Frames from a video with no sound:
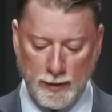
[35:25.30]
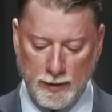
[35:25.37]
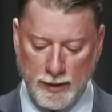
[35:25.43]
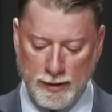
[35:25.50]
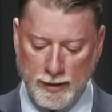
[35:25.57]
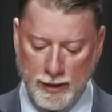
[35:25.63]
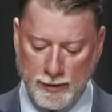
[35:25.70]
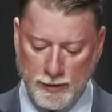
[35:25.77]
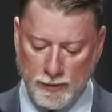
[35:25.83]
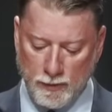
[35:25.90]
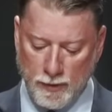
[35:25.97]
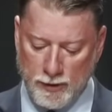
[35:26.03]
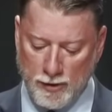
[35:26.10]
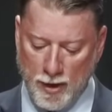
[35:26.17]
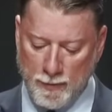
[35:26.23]
Because that's
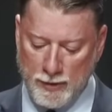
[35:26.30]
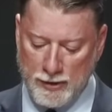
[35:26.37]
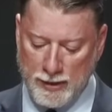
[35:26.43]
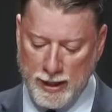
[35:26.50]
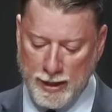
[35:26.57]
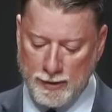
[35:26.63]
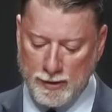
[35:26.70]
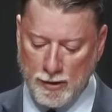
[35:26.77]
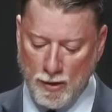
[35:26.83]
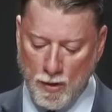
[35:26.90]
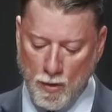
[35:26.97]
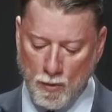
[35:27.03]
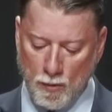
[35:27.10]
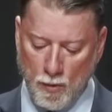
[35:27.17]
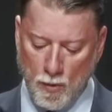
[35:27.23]
the psalmist says,
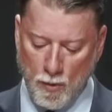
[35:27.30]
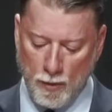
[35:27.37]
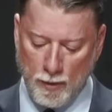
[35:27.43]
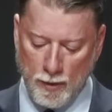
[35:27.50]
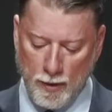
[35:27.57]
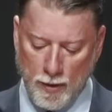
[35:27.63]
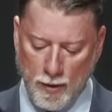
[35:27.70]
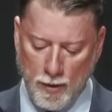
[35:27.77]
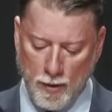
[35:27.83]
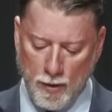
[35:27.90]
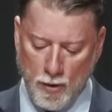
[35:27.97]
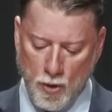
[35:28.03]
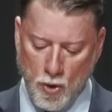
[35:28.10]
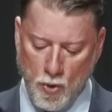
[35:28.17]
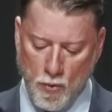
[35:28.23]
"O oh, Lord,
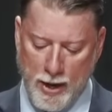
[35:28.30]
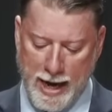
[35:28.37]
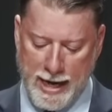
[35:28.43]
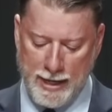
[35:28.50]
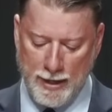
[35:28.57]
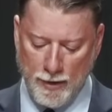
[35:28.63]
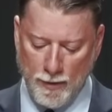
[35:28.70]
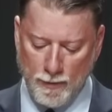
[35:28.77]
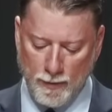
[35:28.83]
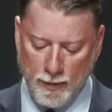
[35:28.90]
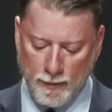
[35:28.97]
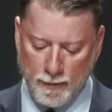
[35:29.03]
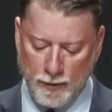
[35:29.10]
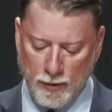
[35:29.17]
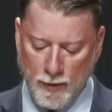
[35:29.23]
who hate you?
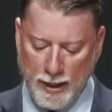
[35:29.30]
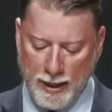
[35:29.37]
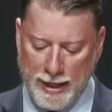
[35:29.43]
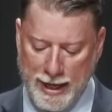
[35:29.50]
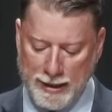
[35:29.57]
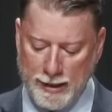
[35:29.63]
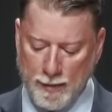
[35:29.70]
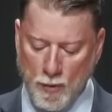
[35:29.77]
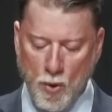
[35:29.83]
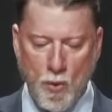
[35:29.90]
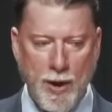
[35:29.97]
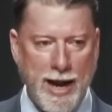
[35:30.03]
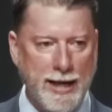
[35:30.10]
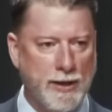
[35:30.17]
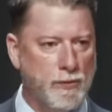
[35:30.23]
Do I not hate them
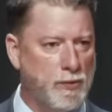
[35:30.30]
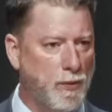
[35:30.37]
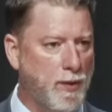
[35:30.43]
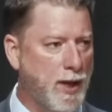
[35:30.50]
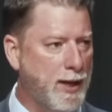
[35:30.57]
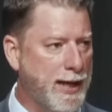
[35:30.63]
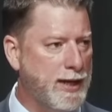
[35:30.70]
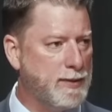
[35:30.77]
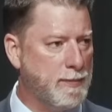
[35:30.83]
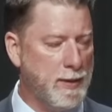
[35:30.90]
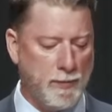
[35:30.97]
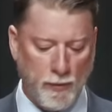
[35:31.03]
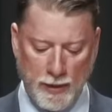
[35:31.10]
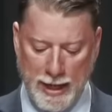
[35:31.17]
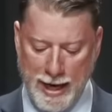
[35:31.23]
who hate you?" So God has
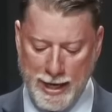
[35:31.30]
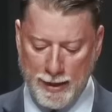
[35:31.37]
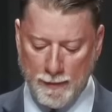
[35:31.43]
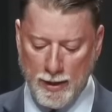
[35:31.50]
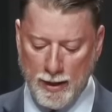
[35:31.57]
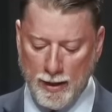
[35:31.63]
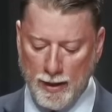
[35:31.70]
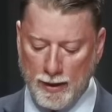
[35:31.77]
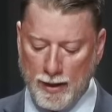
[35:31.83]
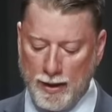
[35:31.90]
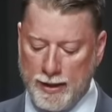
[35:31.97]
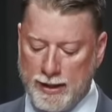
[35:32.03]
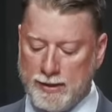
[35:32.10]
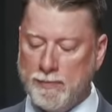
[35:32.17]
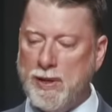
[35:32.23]
people that hate him.
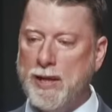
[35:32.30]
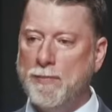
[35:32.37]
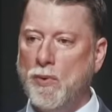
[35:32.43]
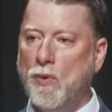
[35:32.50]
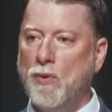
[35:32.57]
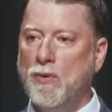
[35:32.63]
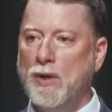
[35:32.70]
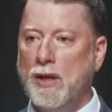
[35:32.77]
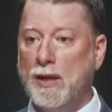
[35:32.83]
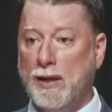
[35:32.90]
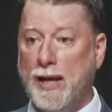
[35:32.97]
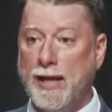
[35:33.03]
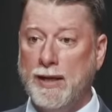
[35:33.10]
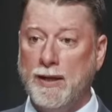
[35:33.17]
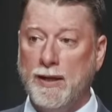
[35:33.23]
God has people
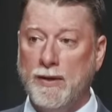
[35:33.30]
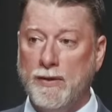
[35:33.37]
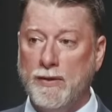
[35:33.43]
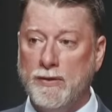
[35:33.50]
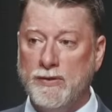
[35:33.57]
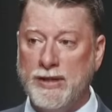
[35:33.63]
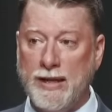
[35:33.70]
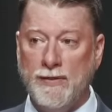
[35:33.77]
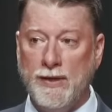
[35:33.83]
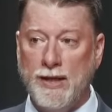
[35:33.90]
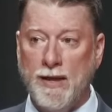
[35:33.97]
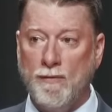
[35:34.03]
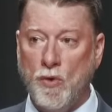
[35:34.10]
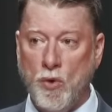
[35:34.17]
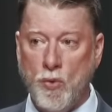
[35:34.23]
like say the
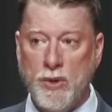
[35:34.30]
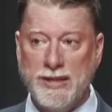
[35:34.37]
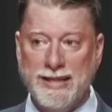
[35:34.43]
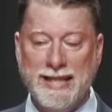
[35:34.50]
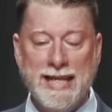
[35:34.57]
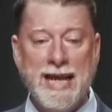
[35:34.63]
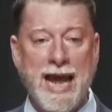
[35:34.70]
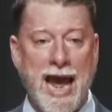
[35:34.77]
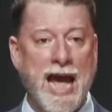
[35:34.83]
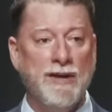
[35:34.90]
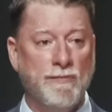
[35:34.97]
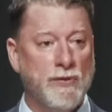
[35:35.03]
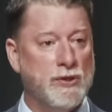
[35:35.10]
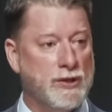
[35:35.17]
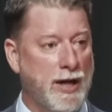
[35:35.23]
devil who is the
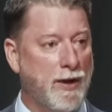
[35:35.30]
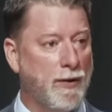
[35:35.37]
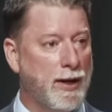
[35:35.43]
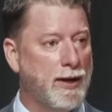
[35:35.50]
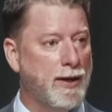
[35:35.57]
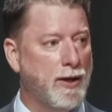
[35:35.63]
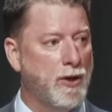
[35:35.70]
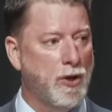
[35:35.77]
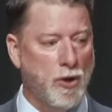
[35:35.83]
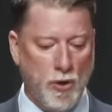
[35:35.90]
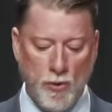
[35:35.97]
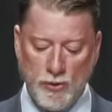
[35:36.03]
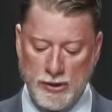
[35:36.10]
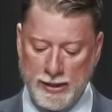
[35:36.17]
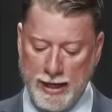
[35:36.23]
adversary
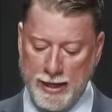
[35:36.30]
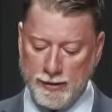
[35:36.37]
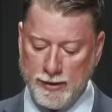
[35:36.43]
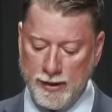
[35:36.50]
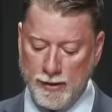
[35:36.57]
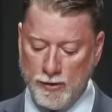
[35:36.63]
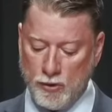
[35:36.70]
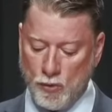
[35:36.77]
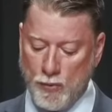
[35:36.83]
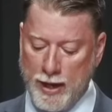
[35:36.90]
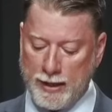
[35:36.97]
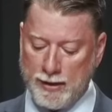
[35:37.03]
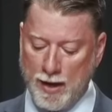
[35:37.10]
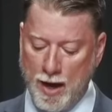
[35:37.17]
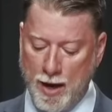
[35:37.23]
who stands in
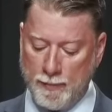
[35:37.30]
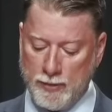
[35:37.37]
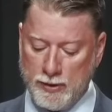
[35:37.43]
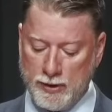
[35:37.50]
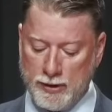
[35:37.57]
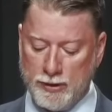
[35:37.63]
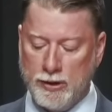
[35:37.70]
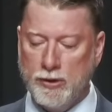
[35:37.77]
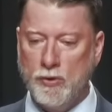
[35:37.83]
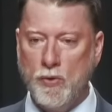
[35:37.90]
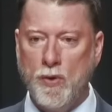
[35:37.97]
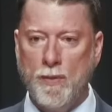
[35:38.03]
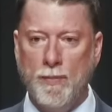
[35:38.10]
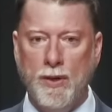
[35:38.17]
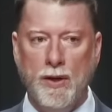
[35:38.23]
direct opposition
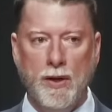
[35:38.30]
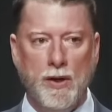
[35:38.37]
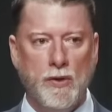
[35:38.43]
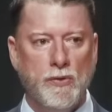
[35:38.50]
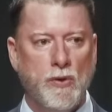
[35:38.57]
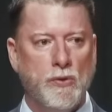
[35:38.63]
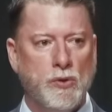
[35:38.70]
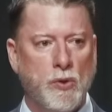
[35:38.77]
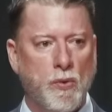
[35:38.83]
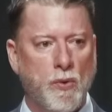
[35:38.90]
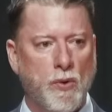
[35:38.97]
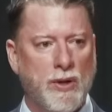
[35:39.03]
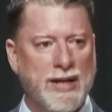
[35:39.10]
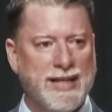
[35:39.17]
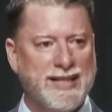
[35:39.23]
to him those who
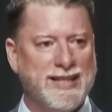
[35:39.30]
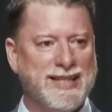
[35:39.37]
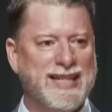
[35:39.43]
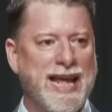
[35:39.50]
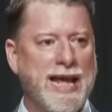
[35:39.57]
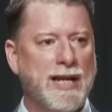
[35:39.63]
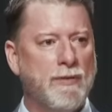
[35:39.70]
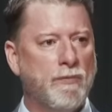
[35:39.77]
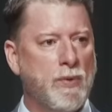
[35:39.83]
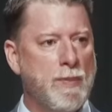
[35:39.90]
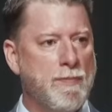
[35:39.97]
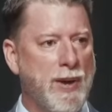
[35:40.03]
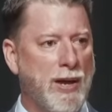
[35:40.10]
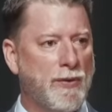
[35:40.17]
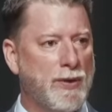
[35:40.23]
are in a state of
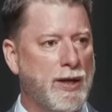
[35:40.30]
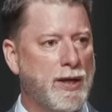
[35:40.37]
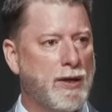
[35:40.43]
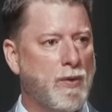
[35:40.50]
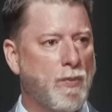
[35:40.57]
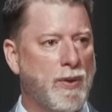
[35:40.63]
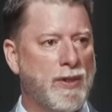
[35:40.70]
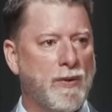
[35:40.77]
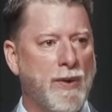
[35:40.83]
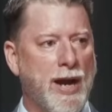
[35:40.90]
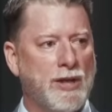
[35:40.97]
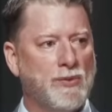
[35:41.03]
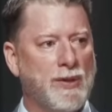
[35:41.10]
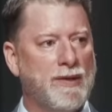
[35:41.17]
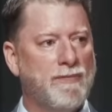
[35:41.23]
rebellion where they're
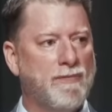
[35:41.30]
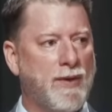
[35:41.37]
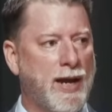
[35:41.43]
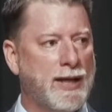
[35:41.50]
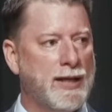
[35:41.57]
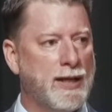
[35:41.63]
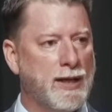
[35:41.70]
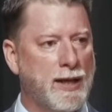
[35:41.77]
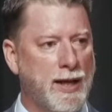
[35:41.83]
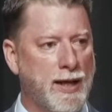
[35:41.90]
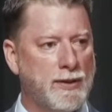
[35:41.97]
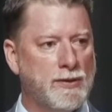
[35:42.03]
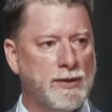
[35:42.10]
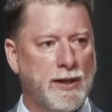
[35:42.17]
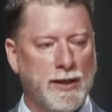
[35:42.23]
actually fighting
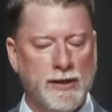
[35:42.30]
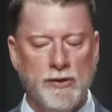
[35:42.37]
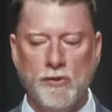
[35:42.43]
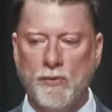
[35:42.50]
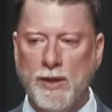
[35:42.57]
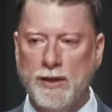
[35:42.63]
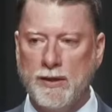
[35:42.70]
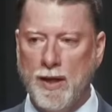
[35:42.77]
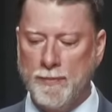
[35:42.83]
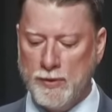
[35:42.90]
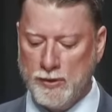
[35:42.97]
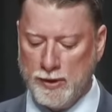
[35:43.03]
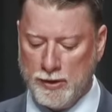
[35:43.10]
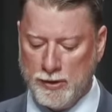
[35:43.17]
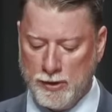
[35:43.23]
against and in direct
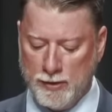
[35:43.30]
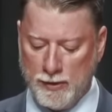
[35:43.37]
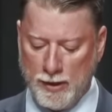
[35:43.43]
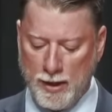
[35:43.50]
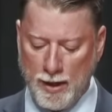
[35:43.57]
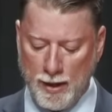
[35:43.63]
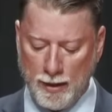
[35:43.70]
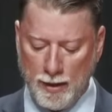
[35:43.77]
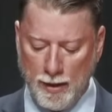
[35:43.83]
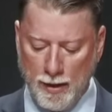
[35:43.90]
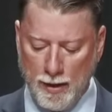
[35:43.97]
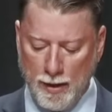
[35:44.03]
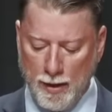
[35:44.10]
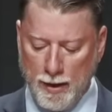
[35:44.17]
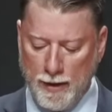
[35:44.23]
opposition to God.
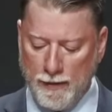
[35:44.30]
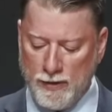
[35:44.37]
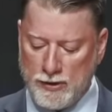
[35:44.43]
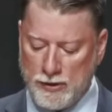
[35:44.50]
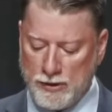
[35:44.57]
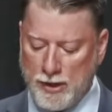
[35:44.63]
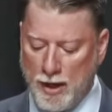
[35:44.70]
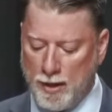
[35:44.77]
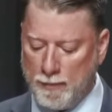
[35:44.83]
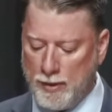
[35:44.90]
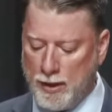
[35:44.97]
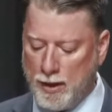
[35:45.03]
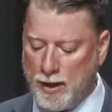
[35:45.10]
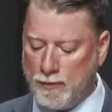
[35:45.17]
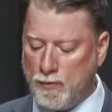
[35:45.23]
And this has gone
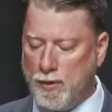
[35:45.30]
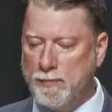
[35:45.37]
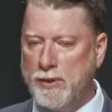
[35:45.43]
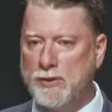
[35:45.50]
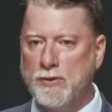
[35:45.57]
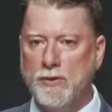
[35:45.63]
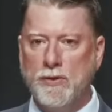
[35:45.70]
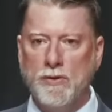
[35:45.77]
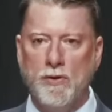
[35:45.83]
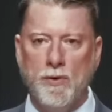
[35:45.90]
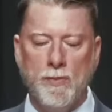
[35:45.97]
beyond what Mr.